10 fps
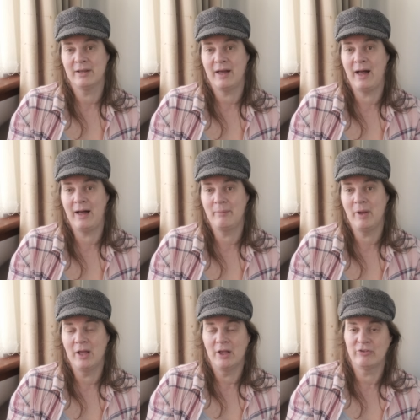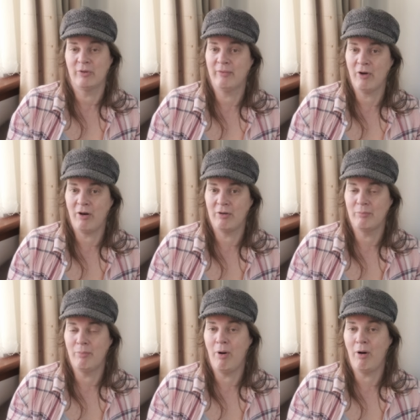Um, so I've got
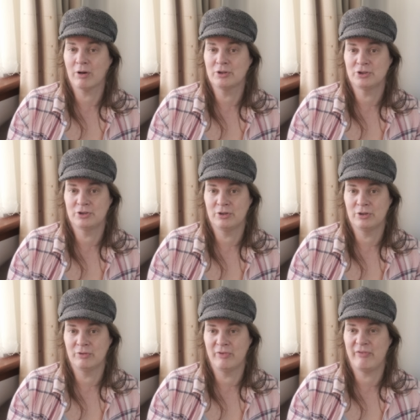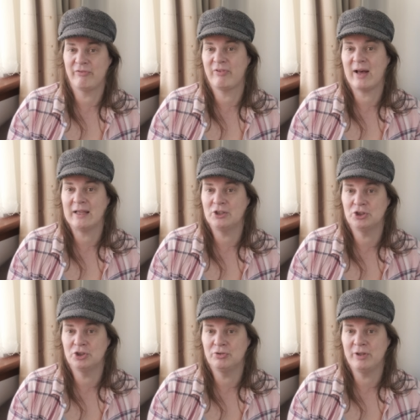more control over the fine
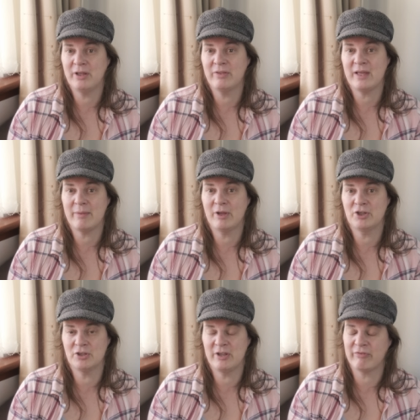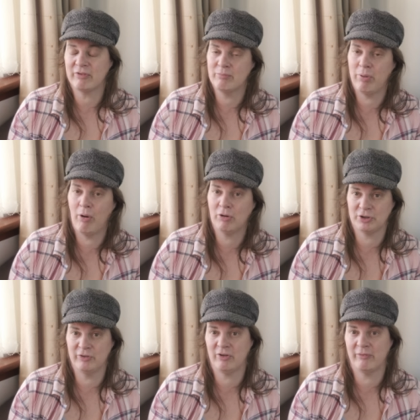tuning in the image and different
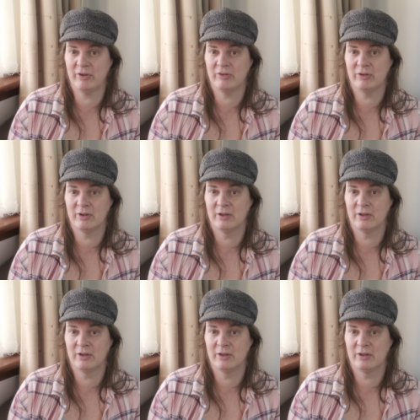portions of it.